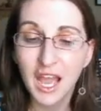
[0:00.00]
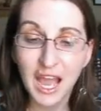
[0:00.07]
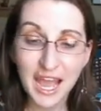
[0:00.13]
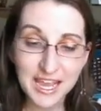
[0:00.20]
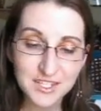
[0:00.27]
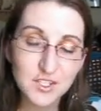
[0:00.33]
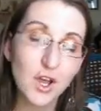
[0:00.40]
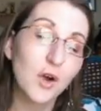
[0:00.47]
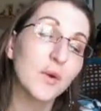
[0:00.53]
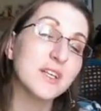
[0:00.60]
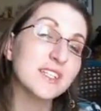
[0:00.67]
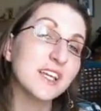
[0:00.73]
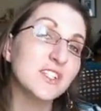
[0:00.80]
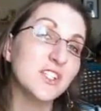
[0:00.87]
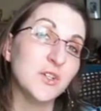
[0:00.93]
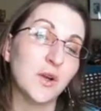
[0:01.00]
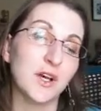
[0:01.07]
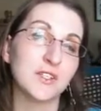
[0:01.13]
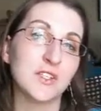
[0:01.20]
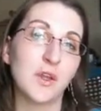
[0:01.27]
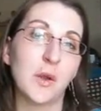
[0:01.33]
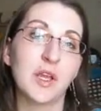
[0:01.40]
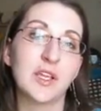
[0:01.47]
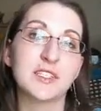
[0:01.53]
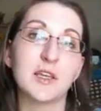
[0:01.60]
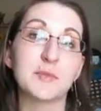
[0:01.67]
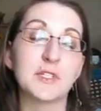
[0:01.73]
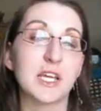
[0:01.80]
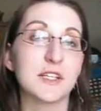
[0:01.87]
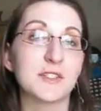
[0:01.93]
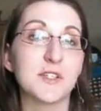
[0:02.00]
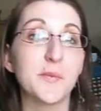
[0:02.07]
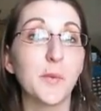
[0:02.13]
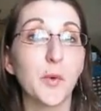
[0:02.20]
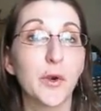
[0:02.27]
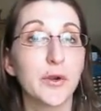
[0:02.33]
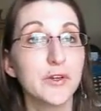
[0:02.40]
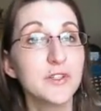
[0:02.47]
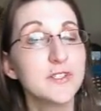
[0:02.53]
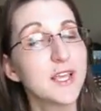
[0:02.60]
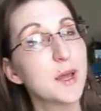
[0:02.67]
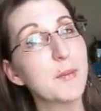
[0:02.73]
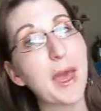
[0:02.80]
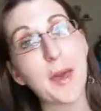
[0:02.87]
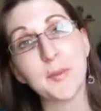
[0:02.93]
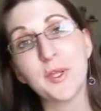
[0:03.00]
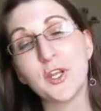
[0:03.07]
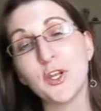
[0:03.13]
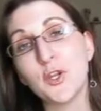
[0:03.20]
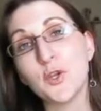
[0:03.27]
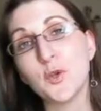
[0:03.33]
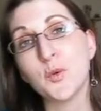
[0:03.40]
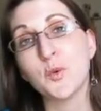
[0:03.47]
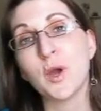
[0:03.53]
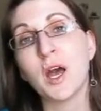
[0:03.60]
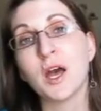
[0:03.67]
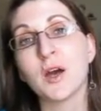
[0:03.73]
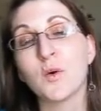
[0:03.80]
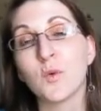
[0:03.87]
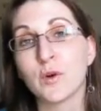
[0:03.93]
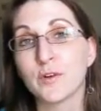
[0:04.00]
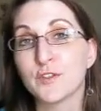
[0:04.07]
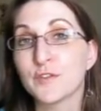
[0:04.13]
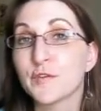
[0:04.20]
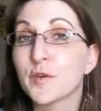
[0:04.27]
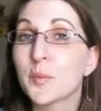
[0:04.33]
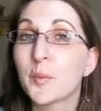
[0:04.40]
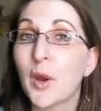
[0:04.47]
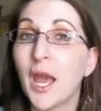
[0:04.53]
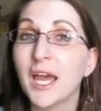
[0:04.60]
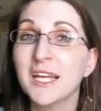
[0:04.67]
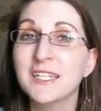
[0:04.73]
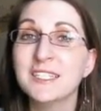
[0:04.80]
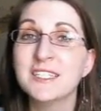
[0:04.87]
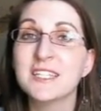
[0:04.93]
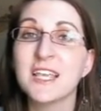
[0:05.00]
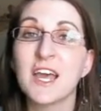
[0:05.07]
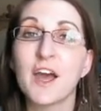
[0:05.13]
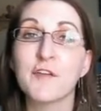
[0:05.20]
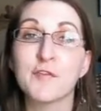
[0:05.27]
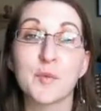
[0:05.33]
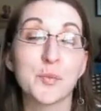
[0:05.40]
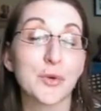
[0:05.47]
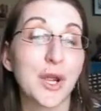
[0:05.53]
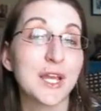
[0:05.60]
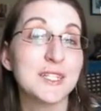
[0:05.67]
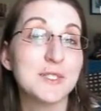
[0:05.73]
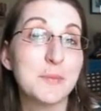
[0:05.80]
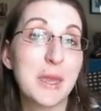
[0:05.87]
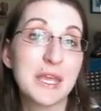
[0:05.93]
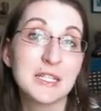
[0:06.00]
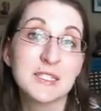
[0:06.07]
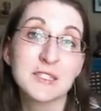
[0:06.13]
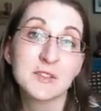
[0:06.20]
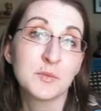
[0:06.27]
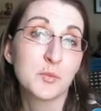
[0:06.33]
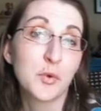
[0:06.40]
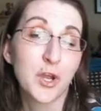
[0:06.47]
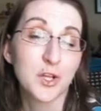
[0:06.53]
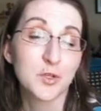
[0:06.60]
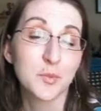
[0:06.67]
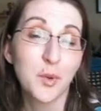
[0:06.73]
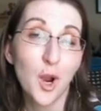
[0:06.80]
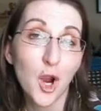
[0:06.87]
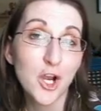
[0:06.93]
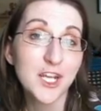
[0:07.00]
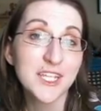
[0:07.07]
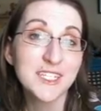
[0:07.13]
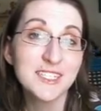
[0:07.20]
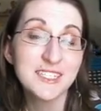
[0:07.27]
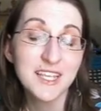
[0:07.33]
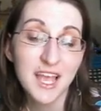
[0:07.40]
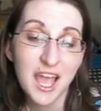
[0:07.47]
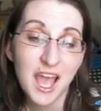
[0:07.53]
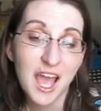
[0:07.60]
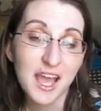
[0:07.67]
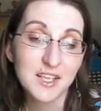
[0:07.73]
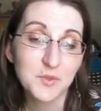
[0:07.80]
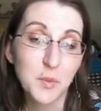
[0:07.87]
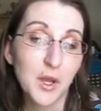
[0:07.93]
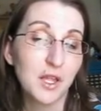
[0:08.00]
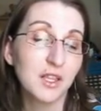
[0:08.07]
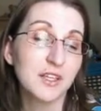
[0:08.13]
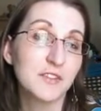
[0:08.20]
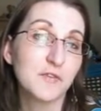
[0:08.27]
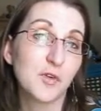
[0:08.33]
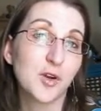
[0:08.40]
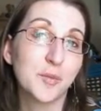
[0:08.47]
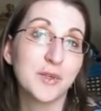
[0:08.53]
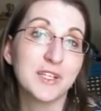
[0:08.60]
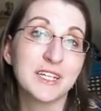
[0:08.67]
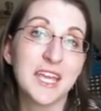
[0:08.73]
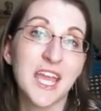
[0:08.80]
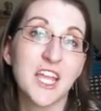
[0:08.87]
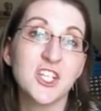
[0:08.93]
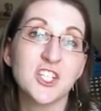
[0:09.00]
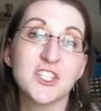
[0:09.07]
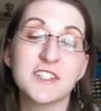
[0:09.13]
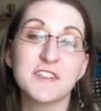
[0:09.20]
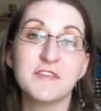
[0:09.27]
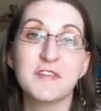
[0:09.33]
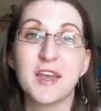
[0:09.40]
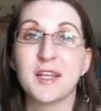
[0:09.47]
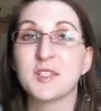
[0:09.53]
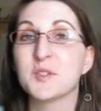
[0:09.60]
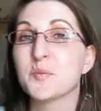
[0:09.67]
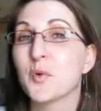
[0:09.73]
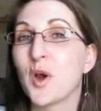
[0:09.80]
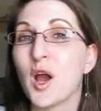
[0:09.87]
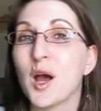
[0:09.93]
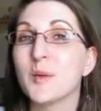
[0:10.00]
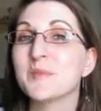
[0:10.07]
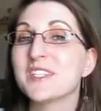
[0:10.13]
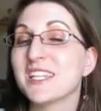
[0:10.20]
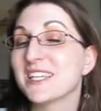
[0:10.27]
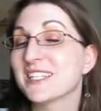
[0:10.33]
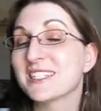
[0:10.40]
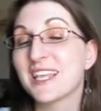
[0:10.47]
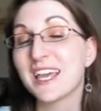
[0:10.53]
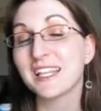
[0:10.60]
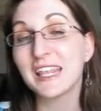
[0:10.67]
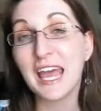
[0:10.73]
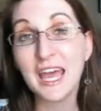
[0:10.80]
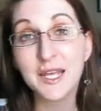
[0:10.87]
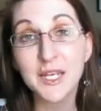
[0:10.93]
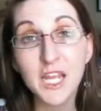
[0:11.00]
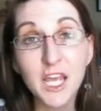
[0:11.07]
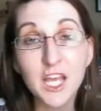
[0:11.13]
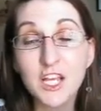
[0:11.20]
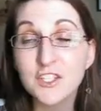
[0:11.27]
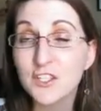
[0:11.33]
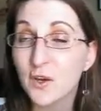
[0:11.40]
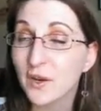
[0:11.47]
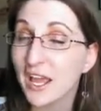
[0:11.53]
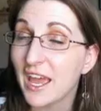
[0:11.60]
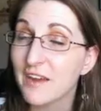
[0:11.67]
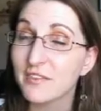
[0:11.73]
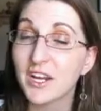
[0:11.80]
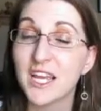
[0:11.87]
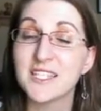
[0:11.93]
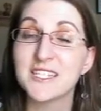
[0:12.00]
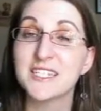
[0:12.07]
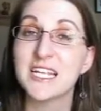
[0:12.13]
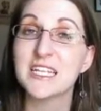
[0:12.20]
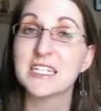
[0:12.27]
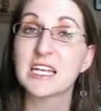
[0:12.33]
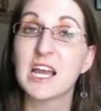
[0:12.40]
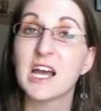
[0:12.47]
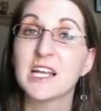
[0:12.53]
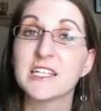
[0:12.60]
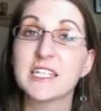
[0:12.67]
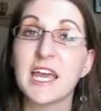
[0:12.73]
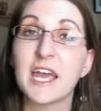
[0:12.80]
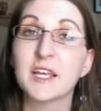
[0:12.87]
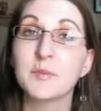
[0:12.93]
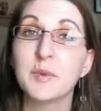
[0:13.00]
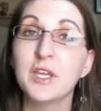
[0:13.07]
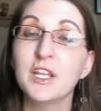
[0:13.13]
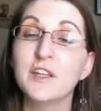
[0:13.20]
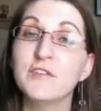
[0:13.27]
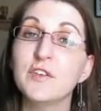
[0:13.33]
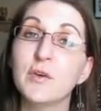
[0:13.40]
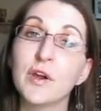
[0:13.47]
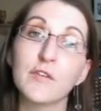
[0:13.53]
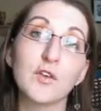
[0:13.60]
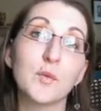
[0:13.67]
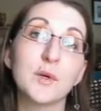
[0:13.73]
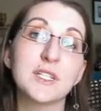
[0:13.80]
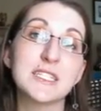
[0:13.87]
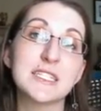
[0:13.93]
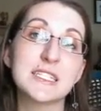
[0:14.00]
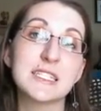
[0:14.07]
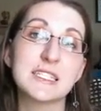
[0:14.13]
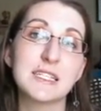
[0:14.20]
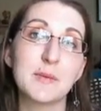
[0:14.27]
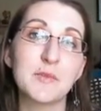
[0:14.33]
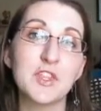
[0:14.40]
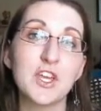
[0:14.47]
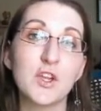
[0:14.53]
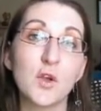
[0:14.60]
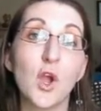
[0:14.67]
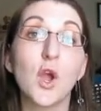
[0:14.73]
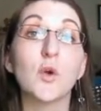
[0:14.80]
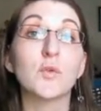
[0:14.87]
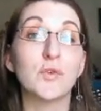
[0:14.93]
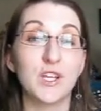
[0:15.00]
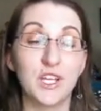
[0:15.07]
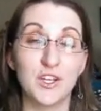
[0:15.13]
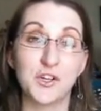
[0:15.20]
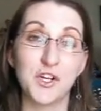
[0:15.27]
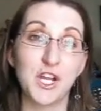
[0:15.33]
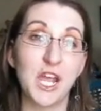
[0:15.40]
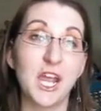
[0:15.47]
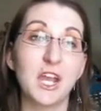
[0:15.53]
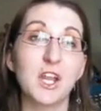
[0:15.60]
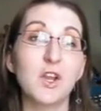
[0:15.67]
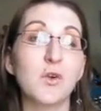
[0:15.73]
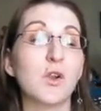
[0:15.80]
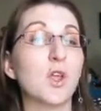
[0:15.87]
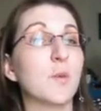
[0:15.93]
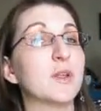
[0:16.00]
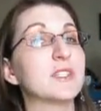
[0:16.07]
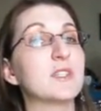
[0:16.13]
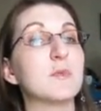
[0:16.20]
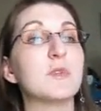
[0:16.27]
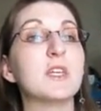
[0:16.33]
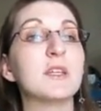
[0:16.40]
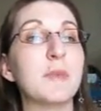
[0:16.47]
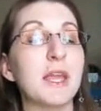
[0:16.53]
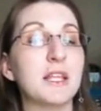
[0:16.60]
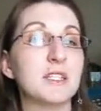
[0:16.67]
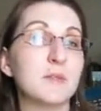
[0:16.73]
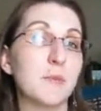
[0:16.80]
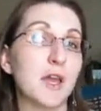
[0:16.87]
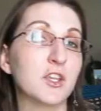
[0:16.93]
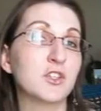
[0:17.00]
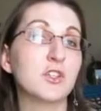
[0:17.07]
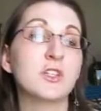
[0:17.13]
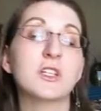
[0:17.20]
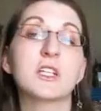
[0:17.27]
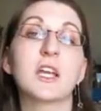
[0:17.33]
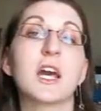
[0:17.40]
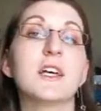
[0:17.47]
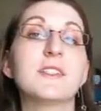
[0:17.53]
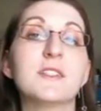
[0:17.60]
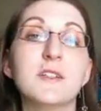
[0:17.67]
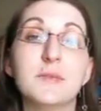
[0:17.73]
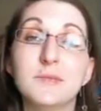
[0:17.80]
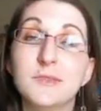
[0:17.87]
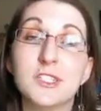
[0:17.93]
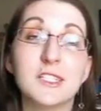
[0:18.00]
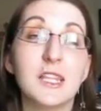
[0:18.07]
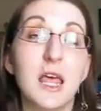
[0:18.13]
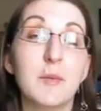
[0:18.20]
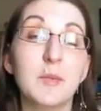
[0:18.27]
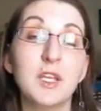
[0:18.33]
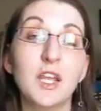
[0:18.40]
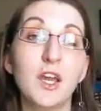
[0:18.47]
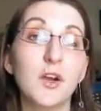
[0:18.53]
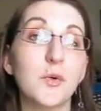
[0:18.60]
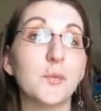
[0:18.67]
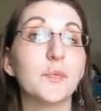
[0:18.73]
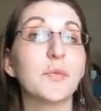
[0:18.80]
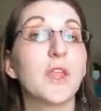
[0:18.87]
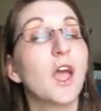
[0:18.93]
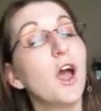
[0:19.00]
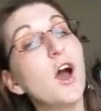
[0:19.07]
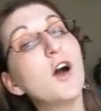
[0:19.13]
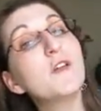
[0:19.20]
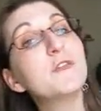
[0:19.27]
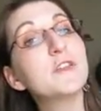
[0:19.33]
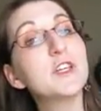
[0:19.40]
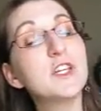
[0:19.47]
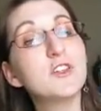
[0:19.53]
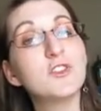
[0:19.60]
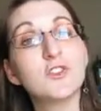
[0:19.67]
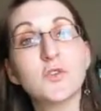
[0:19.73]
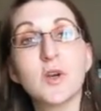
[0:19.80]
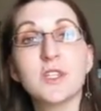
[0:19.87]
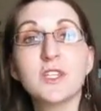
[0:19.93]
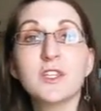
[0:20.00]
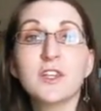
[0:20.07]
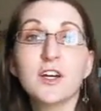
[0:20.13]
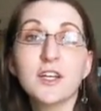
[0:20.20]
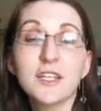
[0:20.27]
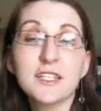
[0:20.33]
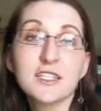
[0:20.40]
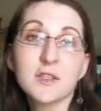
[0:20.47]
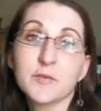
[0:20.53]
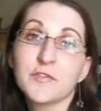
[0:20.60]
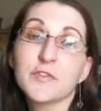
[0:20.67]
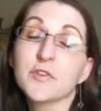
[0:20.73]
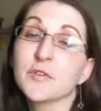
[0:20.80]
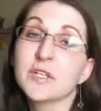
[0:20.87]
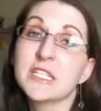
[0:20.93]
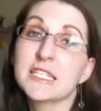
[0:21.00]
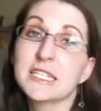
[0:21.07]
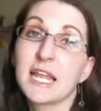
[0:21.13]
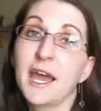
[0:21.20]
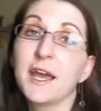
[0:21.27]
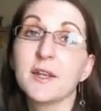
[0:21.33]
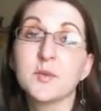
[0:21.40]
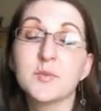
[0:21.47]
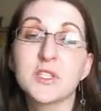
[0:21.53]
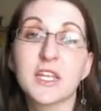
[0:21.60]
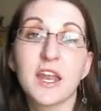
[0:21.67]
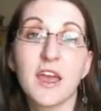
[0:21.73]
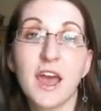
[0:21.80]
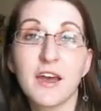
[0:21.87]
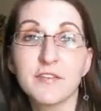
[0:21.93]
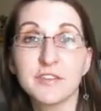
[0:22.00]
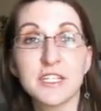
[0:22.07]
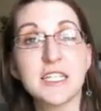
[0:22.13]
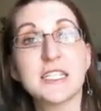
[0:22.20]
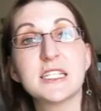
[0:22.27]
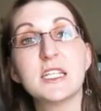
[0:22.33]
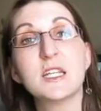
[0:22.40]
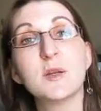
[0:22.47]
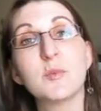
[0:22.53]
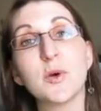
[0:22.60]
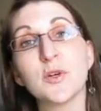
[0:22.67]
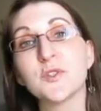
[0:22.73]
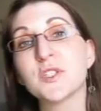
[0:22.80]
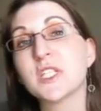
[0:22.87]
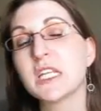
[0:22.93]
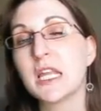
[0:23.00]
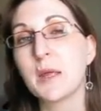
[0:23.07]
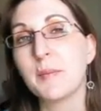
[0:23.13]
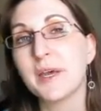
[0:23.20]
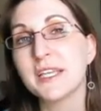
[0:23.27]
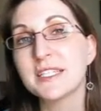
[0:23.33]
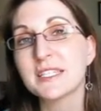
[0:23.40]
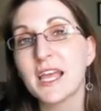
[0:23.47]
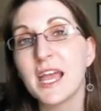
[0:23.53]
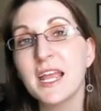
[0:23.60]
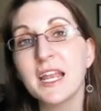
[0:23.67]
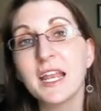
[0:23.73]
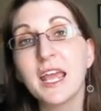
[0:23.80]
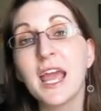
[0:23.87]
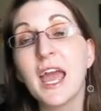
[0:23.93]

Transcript: As always, I do also accept custom orders. I'm happy to do orders for brides, for bridesmaids and bridal parties, as well as formal occasions, events, proms, things like that. Don't ever hesitate to contact me, and if you ever want something recreated or you want something made special and custom, just let me know. Hopefully you enjoyed the look at some of the recent items that I have listed and posted on my site.